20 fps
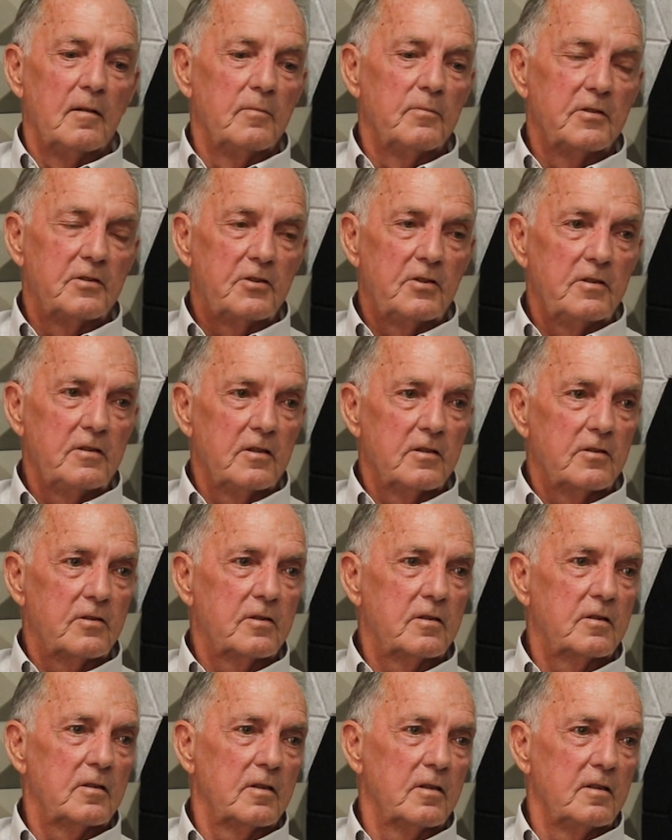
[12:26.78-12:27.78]
But she
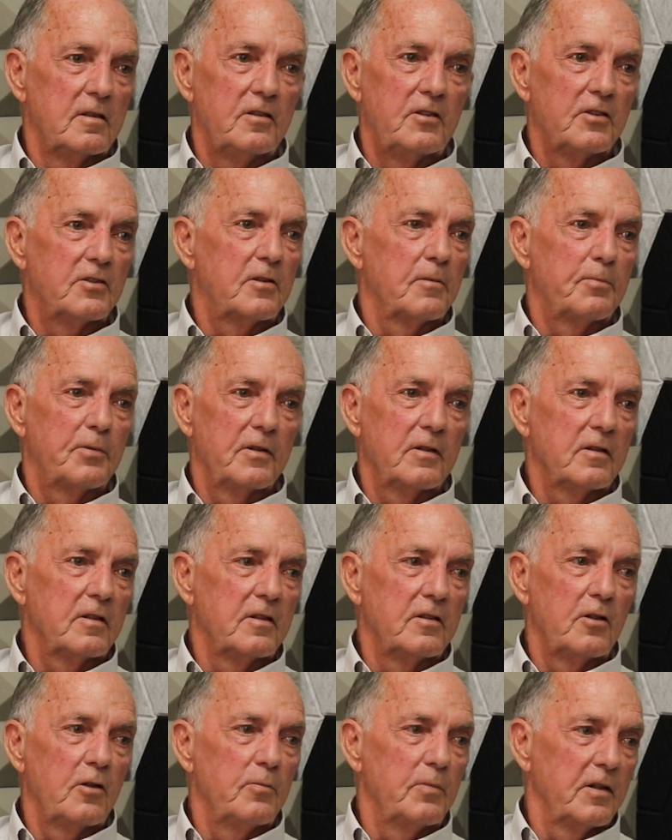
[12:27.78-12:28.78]
just disappeared,
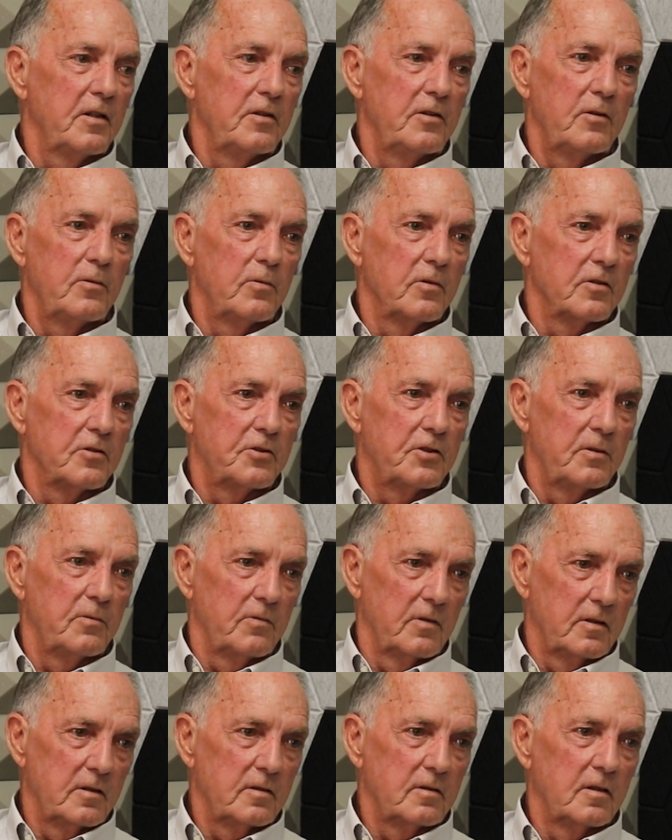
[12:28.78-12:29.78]
and nobody knew where she
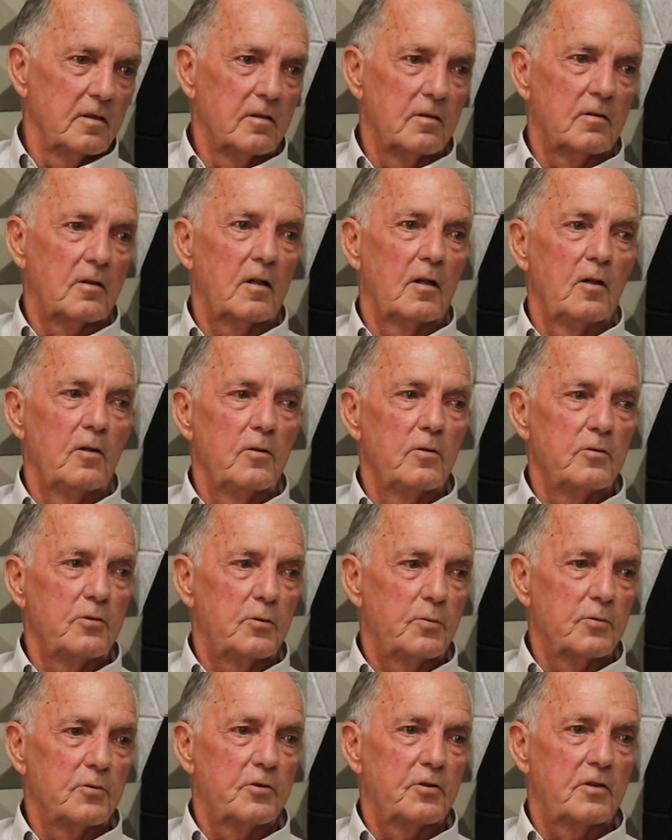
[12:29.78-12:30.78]
went. Her
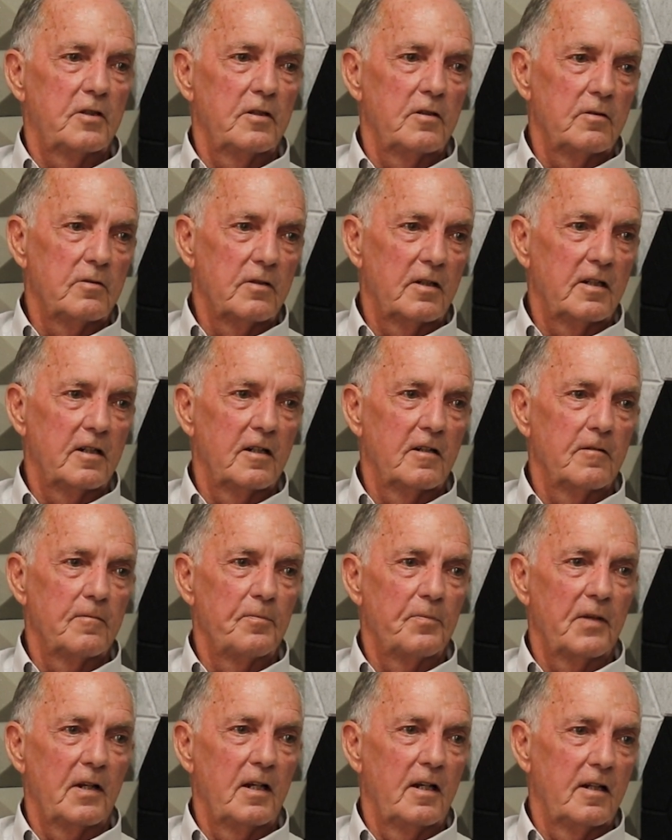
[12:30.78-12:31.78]
clothes were still there,
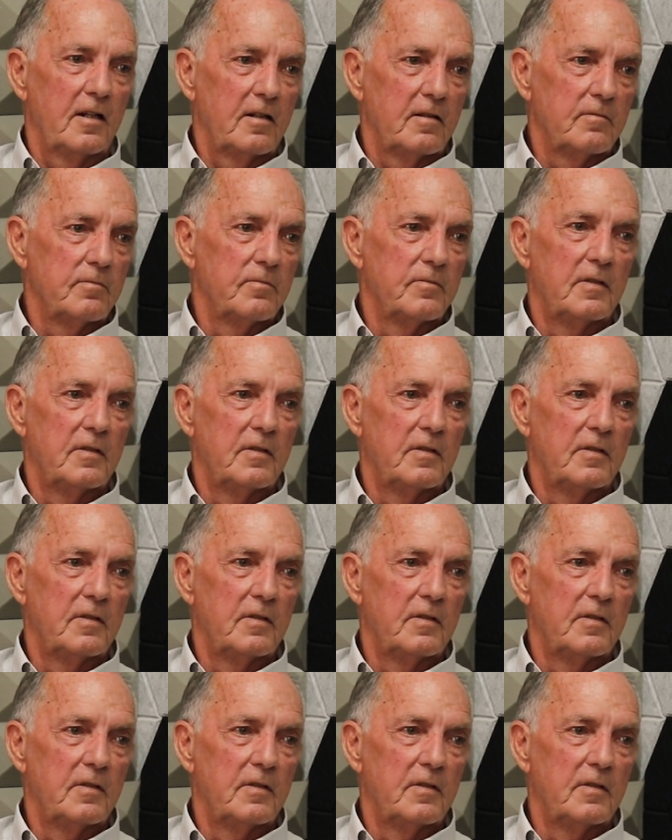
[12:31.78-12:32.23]
and